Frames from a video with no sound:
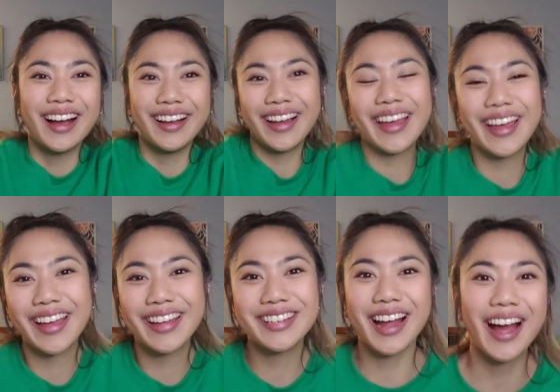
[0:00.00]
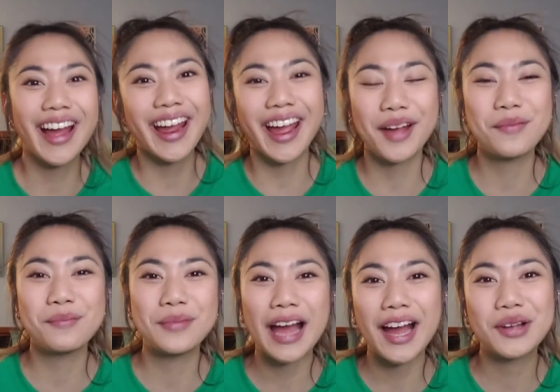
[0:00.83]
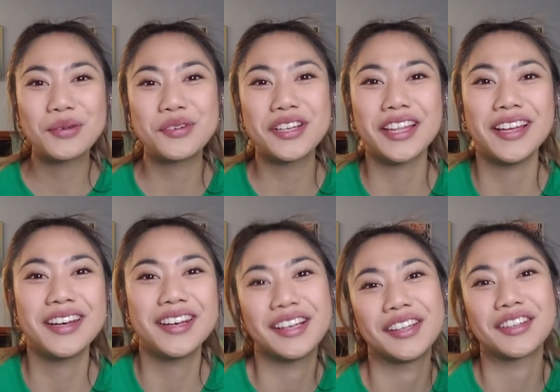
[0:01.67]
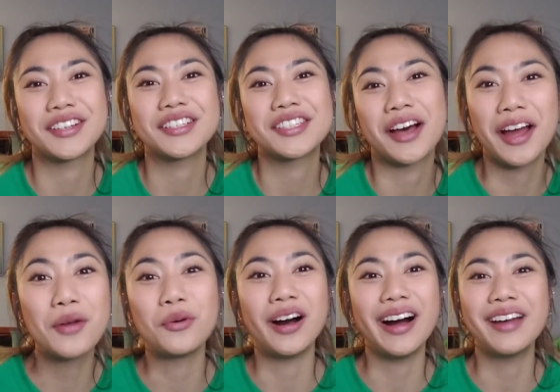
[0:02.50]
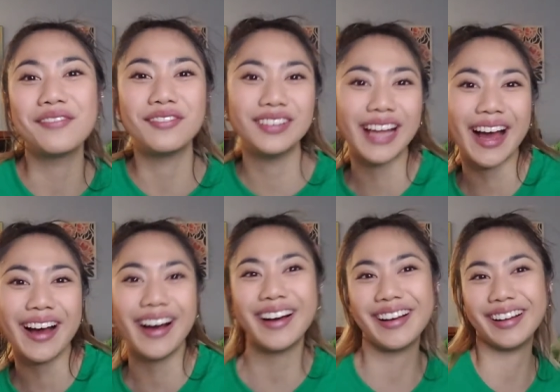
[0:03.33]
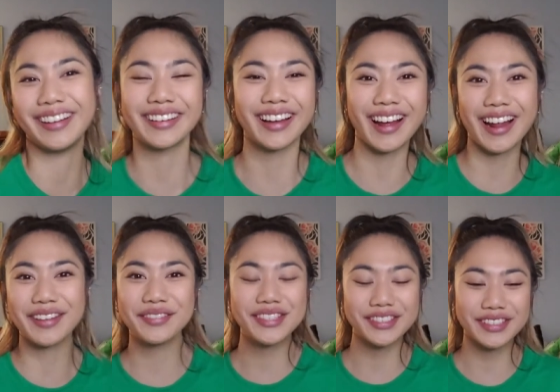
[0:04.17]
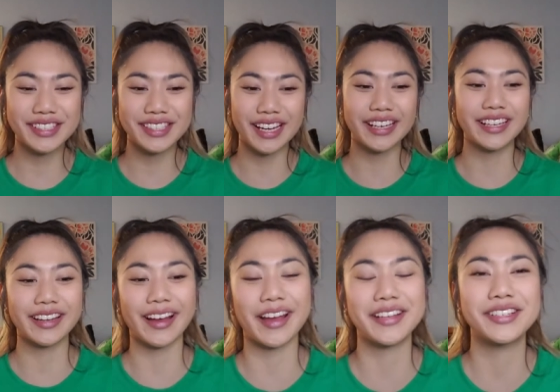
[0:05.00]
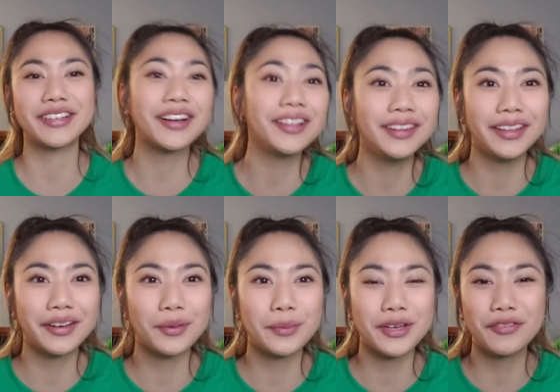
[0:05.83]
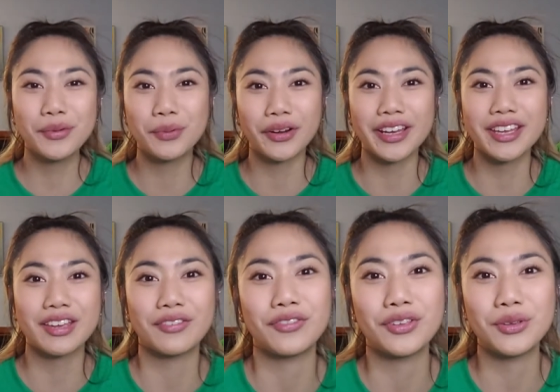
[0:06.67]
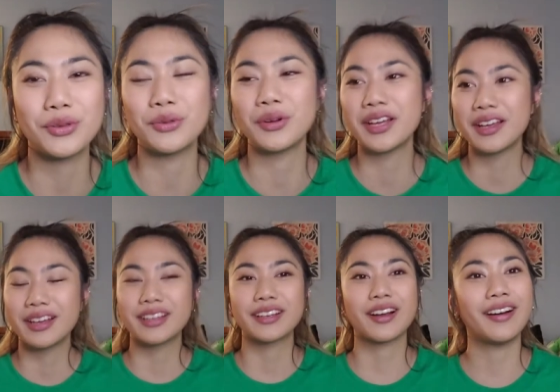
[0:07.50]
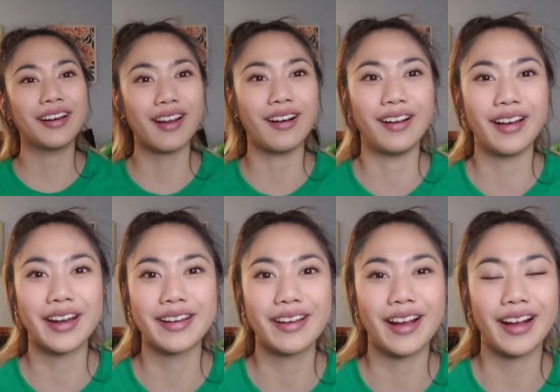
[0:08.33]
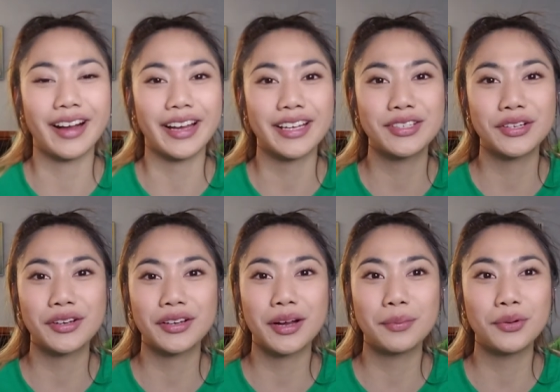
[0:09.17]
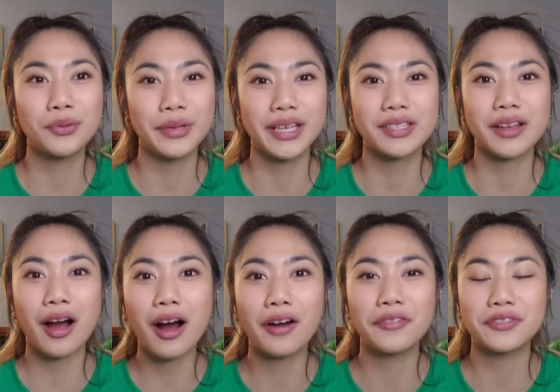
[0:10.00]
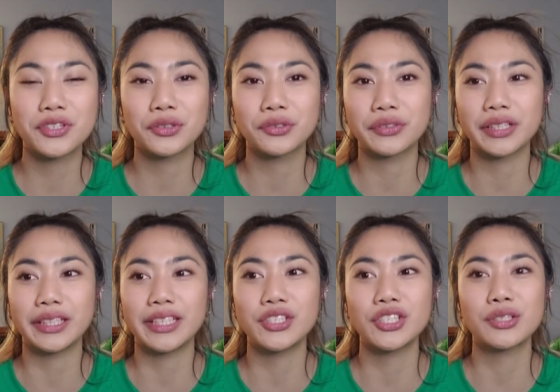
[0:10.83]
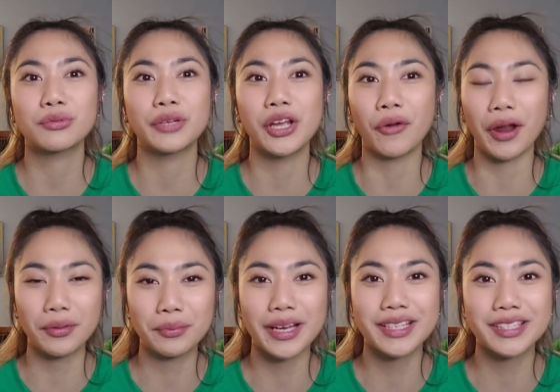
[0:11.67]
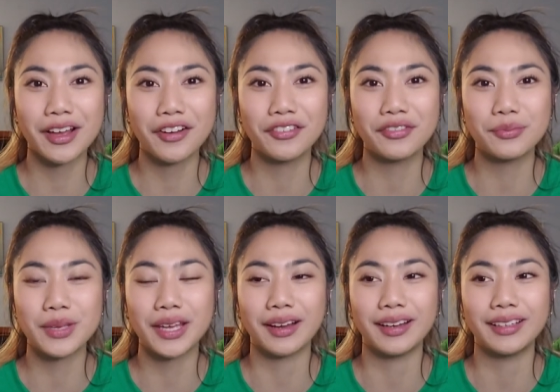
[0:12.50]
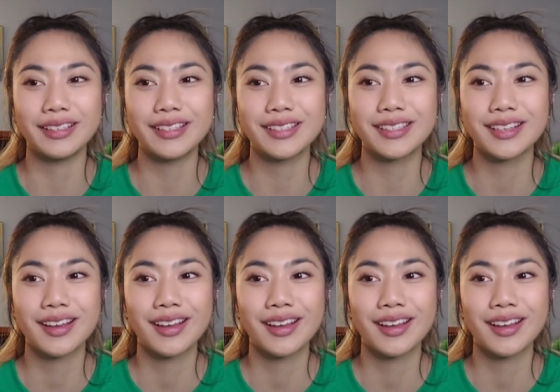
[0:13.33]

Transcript: And I am back with another Taiwan vlog. I'm so excited. I took a little bit of a break. If you caught on, I took a couple weeks off to really just reground myself because